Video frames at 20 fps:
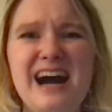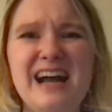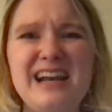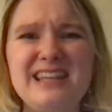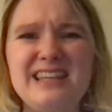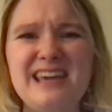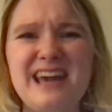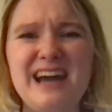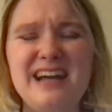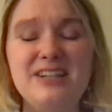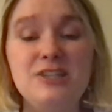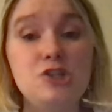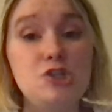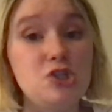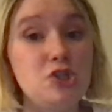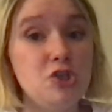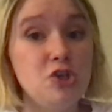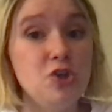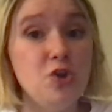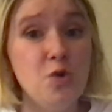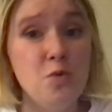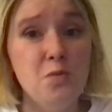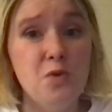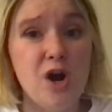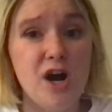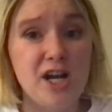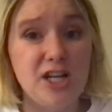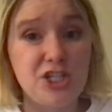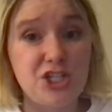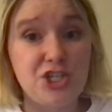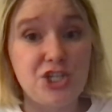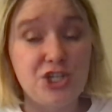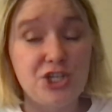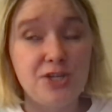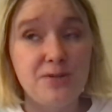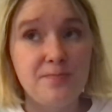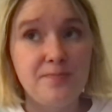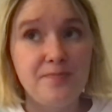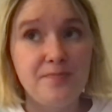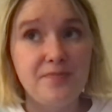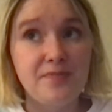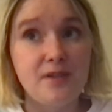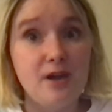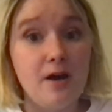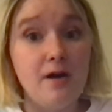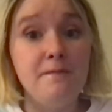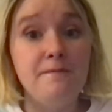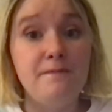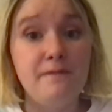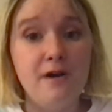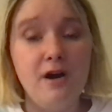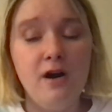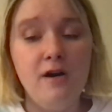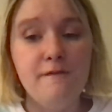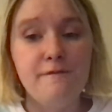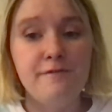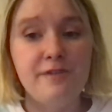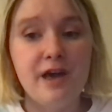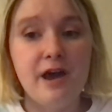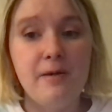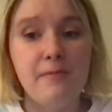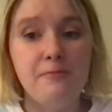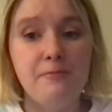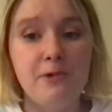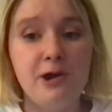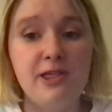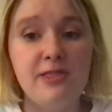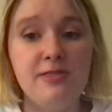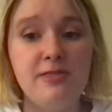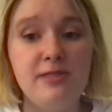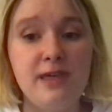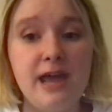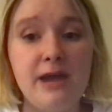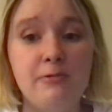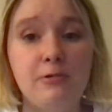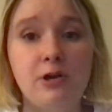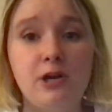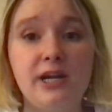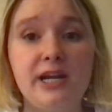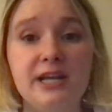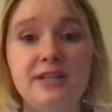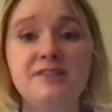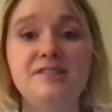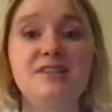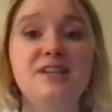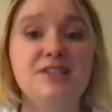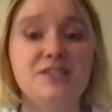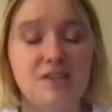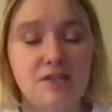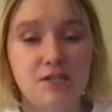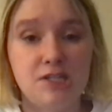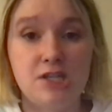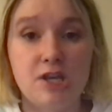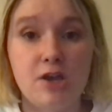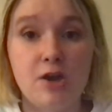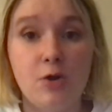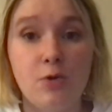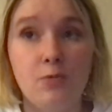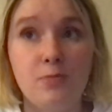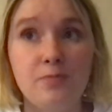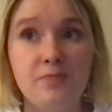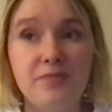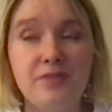not get too much of them when they were in season 2.